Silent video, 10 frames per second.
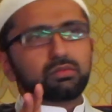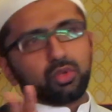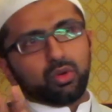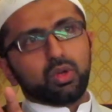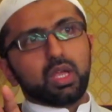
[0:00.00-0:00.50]

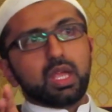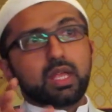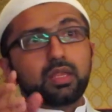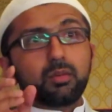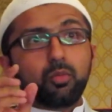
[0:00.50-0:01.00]
No.
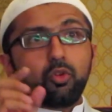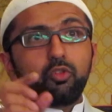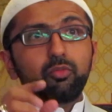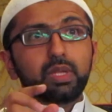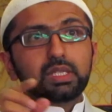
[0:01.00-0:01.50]
The
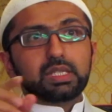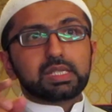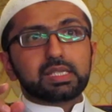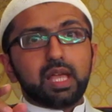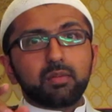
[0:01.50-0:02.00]
movement in
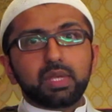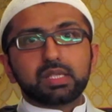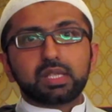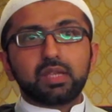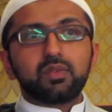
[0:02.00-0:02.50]
Islam
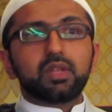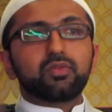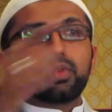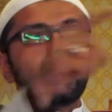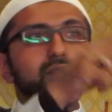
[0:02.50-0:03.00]
is, even if
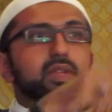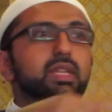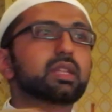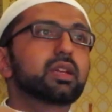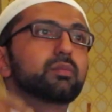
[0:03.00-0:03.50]
you're
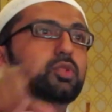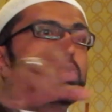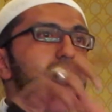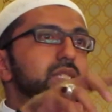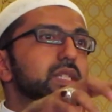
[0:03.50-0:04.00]
living in a
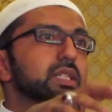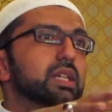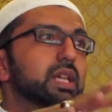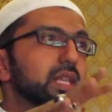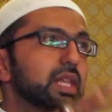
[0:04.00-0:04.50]
community in
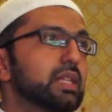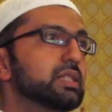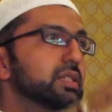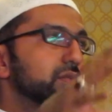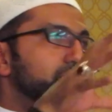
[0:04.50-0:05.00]
a
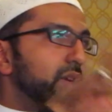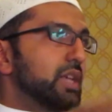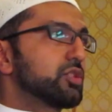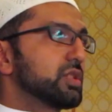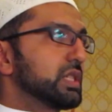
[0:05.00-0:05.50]
collective
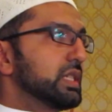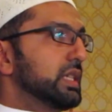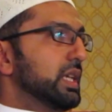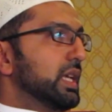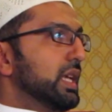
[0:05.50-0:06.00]

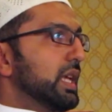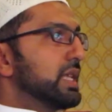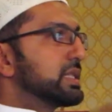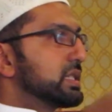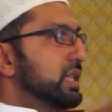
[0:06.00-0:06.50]
fashion,
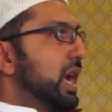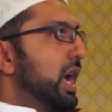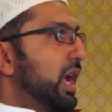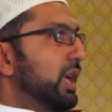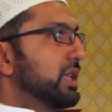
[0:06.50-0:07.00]

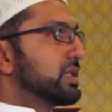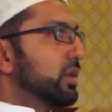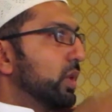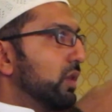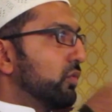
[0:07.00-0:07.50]
Islah is
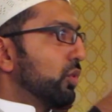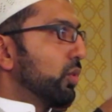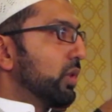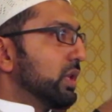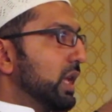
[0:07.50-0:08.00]
the way
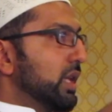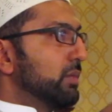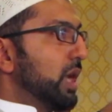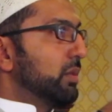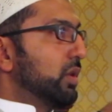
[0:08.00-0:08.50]
forward. And
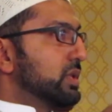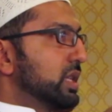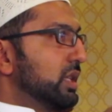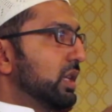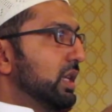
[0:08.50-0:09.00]
Imam
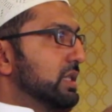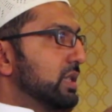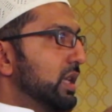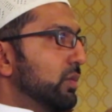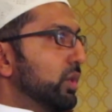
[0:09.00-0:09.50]
Hussein alayhi
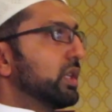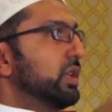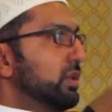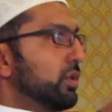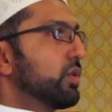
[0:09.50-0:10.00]
salam, when
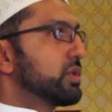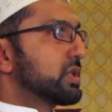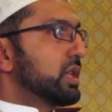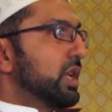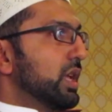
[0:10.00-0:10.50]
he
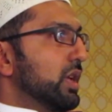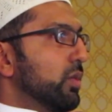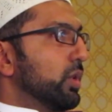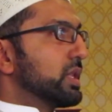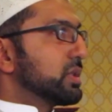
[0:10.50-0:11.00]
rose
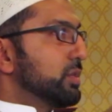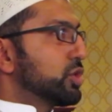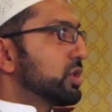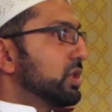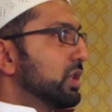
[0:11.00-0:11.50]
with his
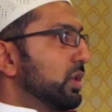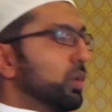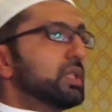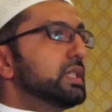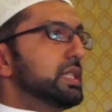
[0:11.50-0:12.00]
mission,
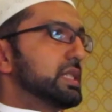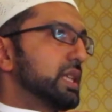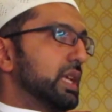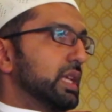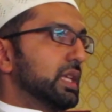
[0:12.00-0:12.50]
what did he
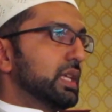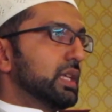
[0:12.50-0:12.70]
say?